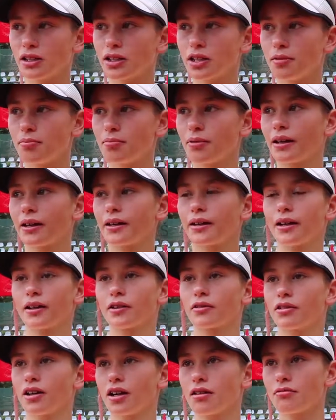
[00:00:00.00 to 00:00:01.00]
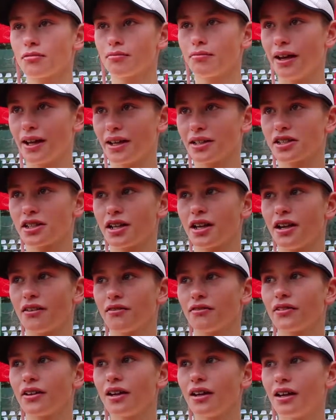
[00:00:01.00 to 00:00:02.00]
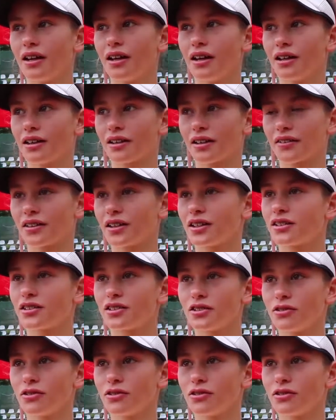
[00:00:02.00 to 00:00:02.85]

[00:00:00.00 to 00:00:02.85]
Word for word: she played incredible match, and I have nothing to